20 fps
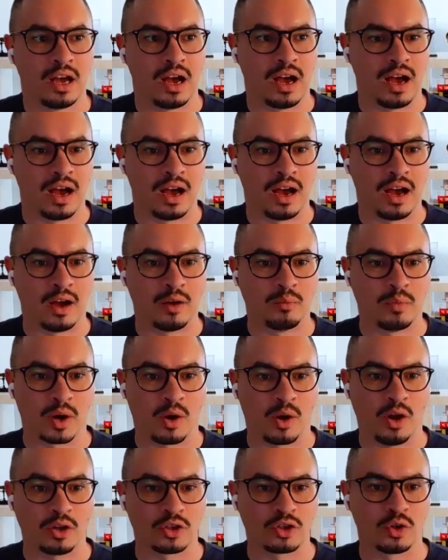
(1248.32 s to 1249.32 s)
But
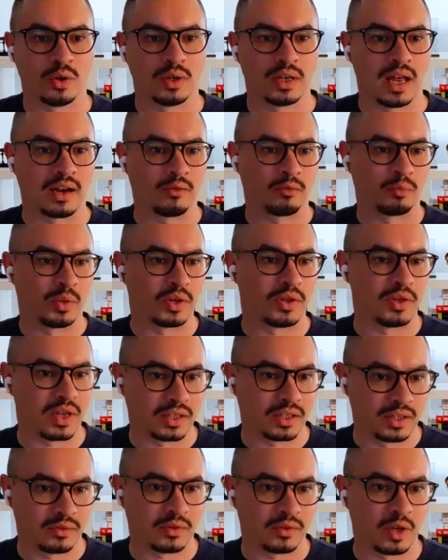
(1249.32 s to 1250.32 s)
also a lot of
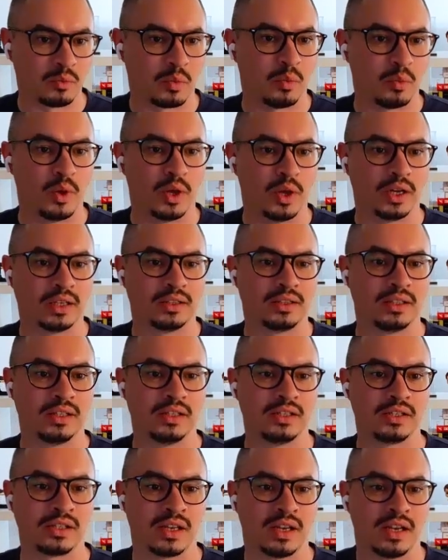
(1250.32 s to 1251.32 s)
predictive
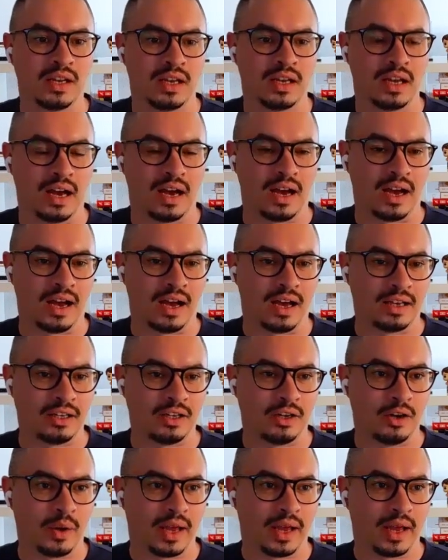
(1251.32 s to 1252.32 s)
capabilities,
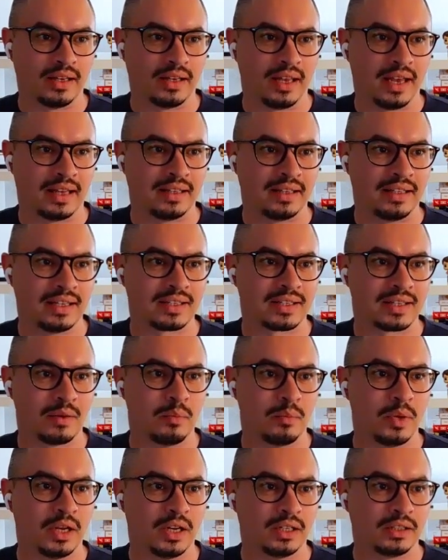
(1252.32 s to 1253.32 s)
and this
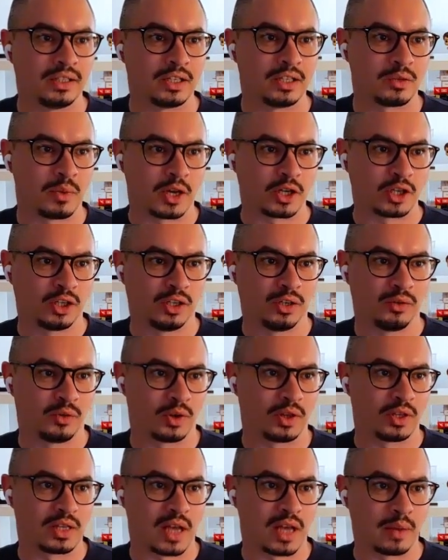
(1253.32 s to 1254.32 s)
ability, especially
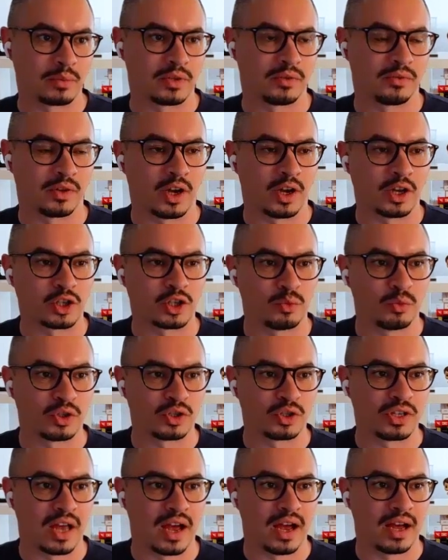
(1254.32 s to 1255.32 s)
for the types of
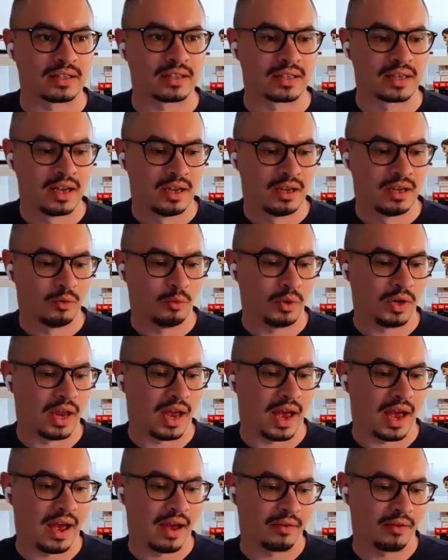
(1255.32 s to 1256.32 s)
customers that we
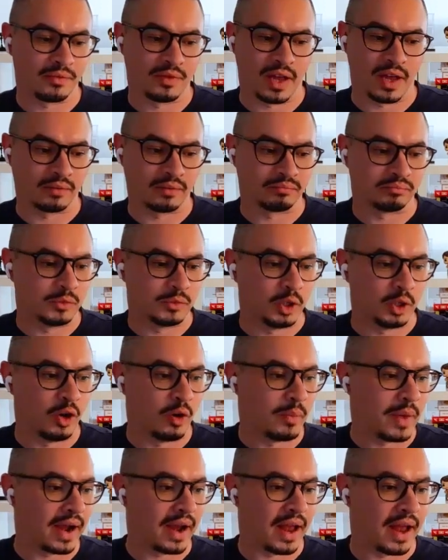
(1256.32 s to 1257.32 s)
have that,
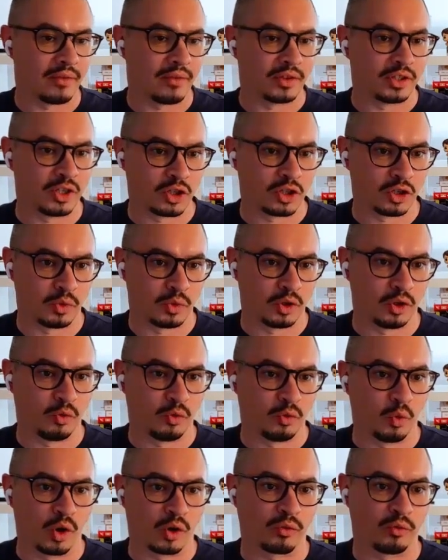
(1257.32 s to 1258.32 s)
might have a
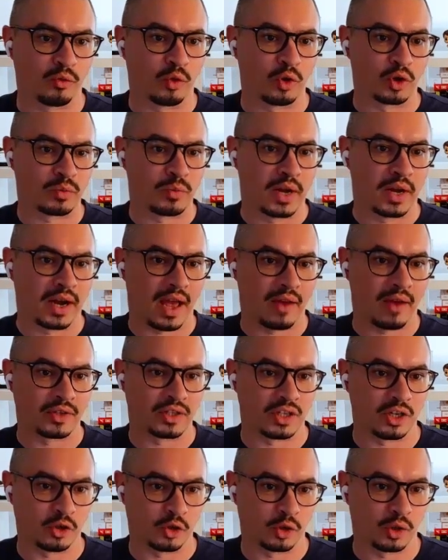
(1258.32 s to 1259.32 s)
distributed workforce, might have a
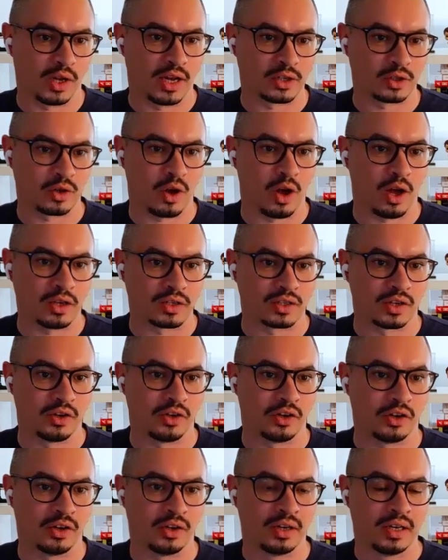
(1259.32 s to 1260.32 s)
centralized call
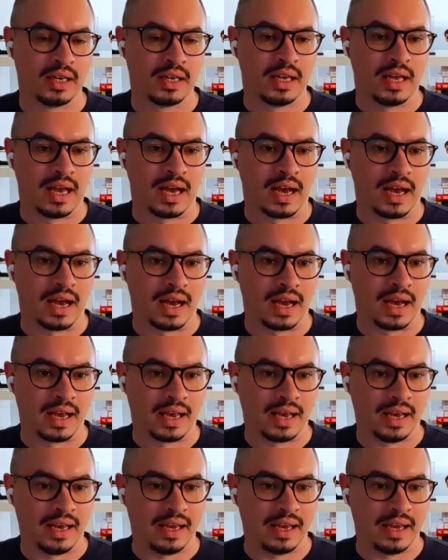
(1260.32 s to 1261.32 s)
center.
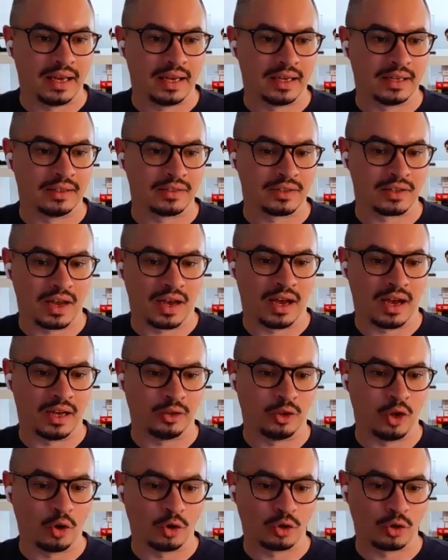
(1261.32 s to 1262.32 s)
And
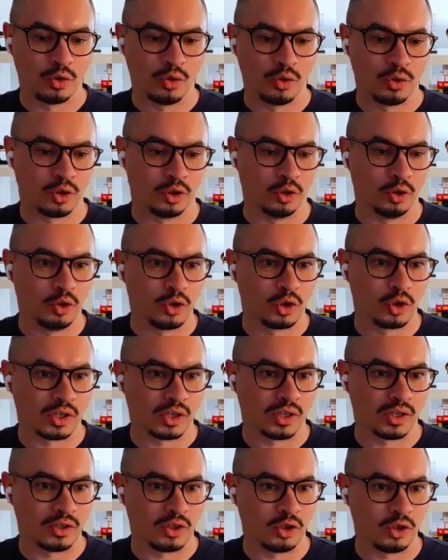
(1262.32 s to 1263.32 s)
those two
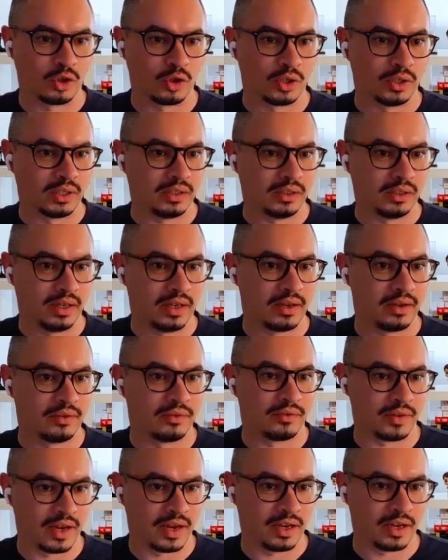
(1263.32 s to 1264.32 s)
solutions usually
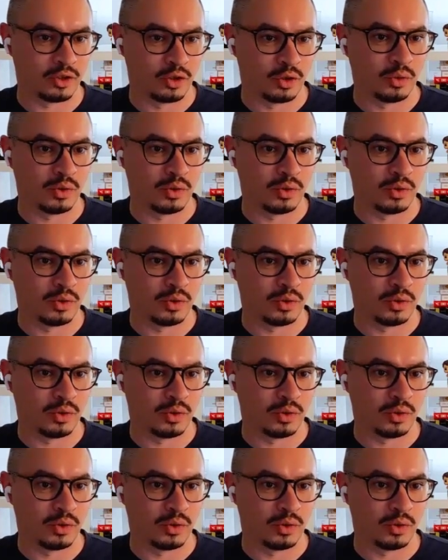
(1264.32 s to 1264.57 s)
live in